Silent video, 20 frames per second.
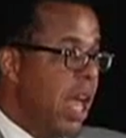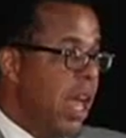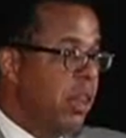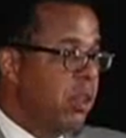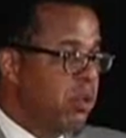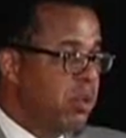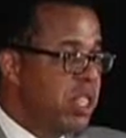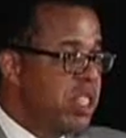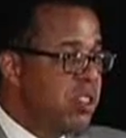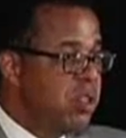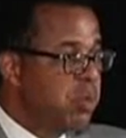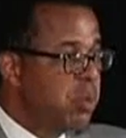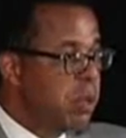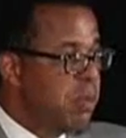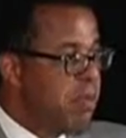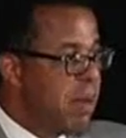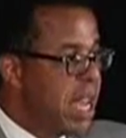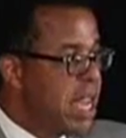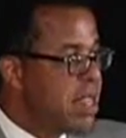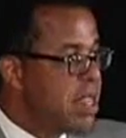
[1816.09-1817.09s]
And the reason we
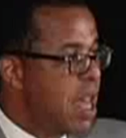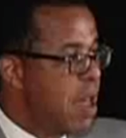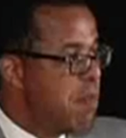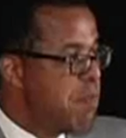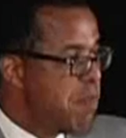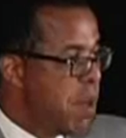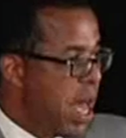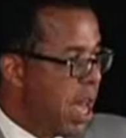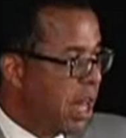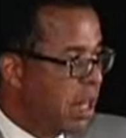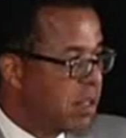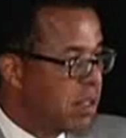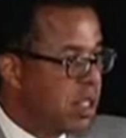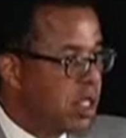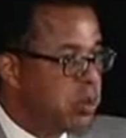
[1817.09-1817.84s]
made that bet